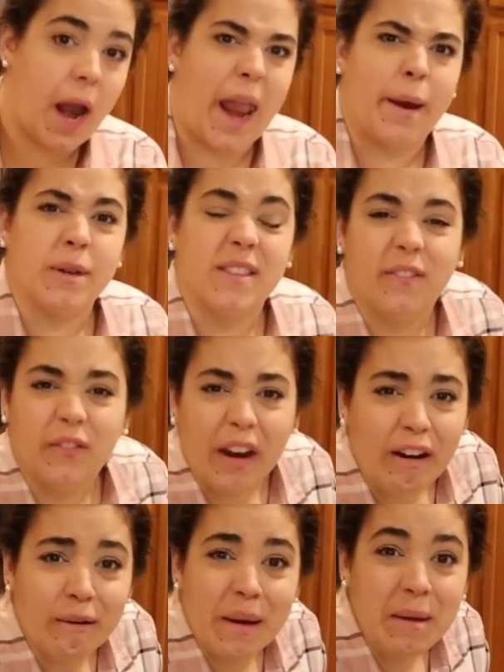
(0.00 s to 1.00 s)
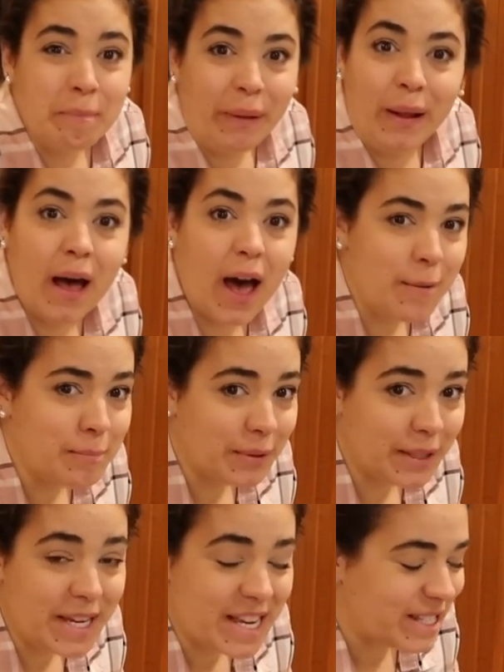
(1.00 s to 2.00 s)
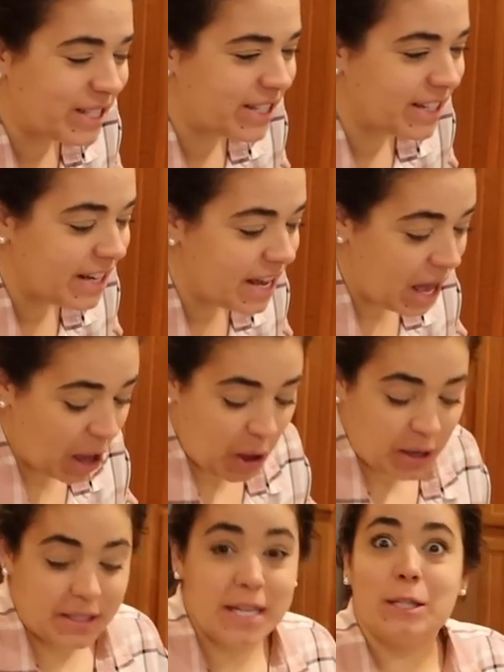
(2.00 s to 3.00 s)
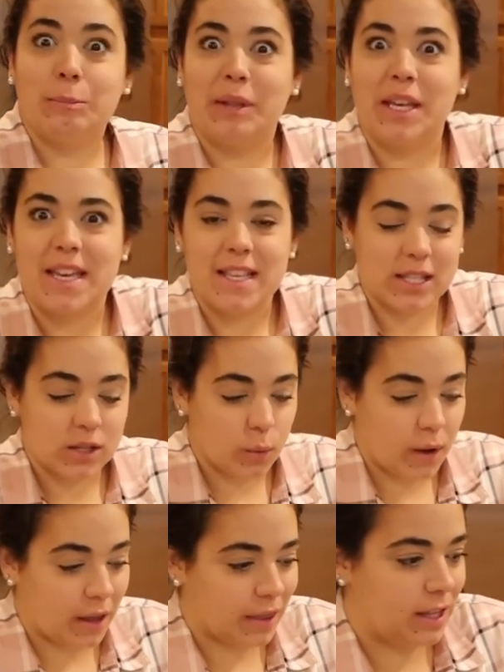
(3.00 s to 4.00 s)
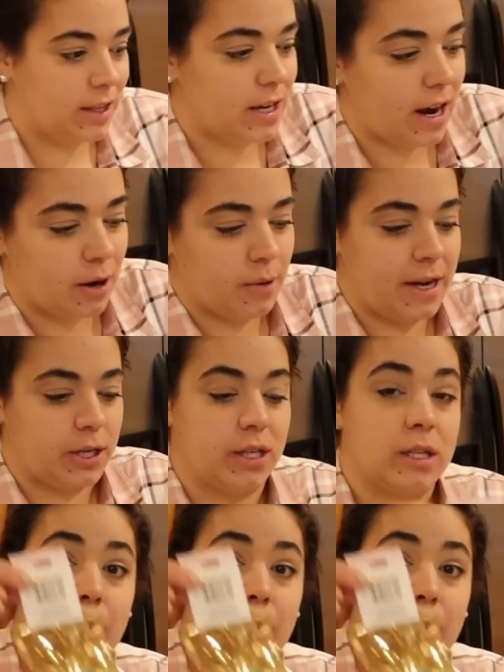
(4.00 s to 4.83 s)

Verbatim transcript: and I was very unpleased displeased with the decorations,